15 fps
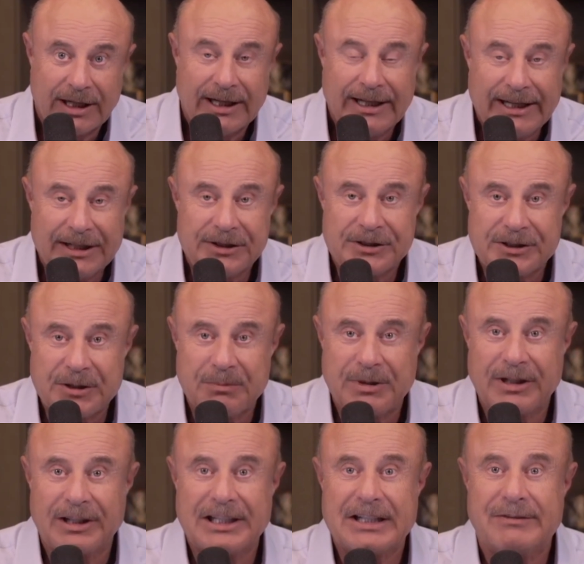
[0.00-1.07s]

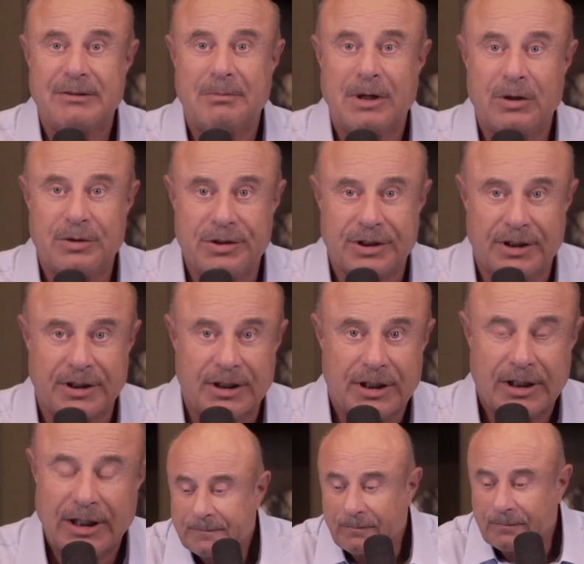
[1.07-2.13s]
Instability of emotion.
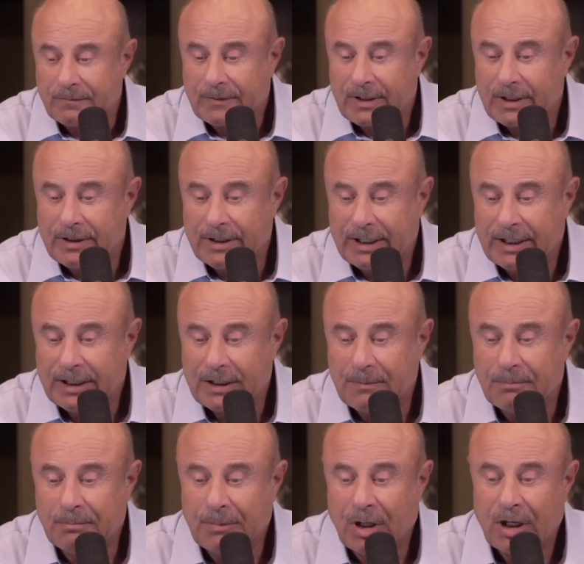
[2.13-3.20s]
Then
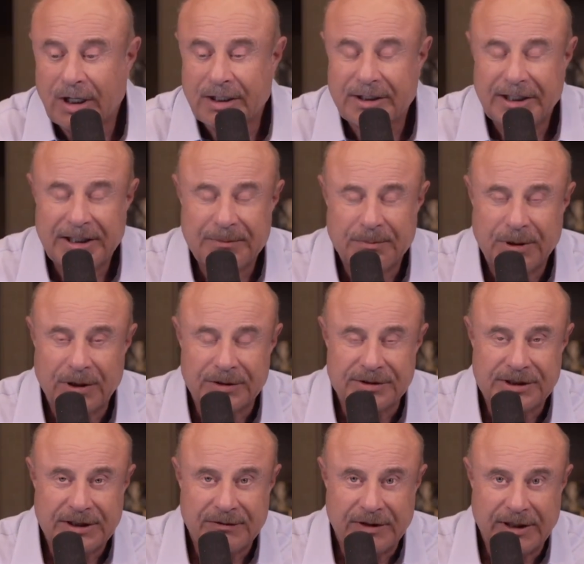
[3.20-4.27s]
marked
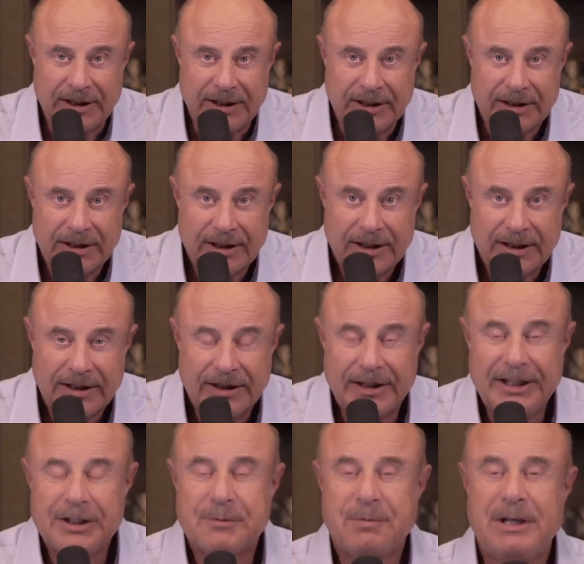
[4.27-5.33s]
impulsivity.
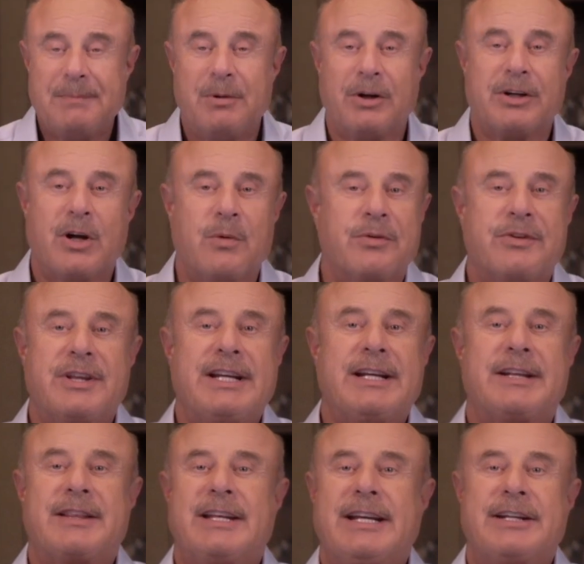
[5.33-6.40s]
These people don't
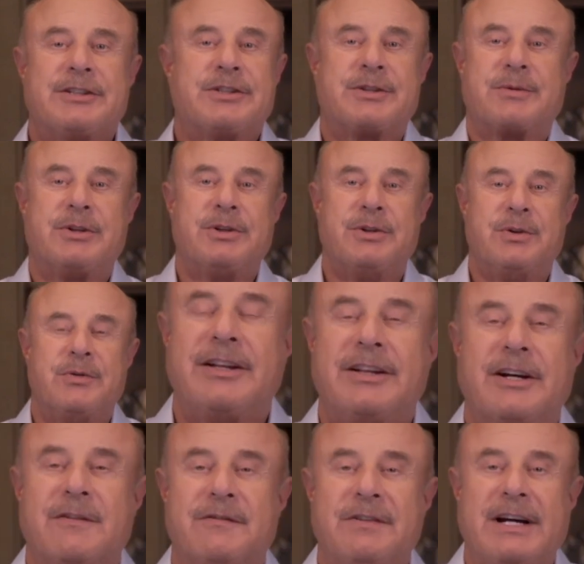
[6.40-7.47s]
think things through.
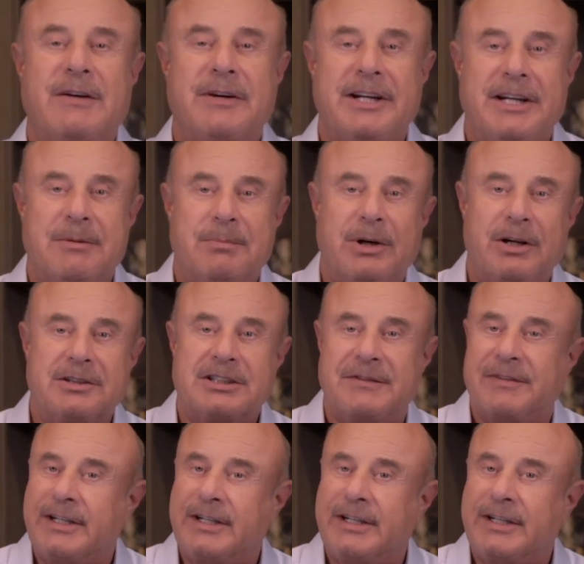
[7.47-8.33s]
They're very impulsive.